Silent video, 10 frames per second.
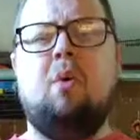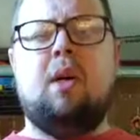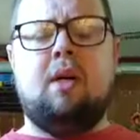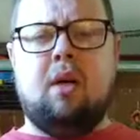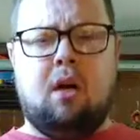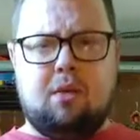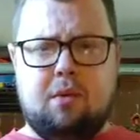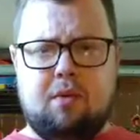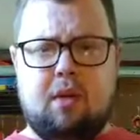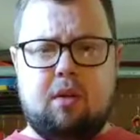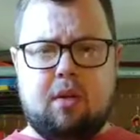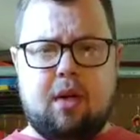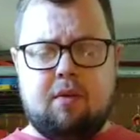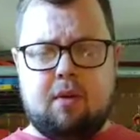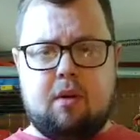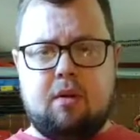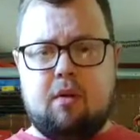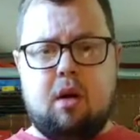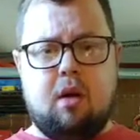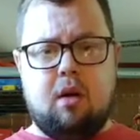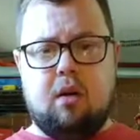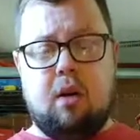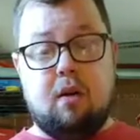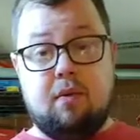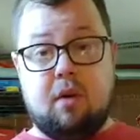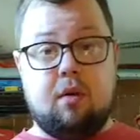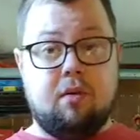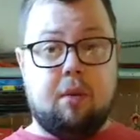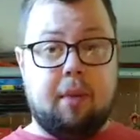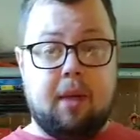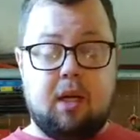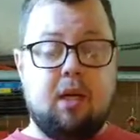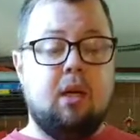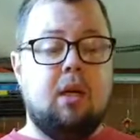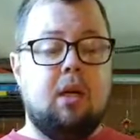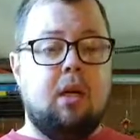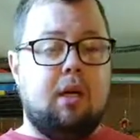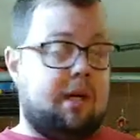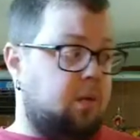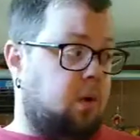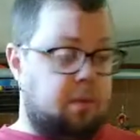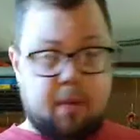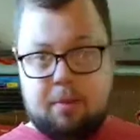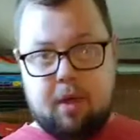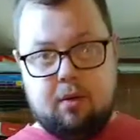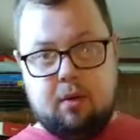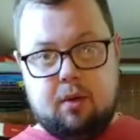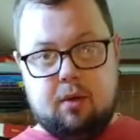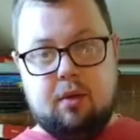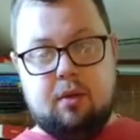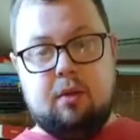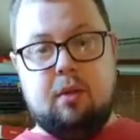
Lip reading: when I talked to a fellow crafter not far from me and told me about those,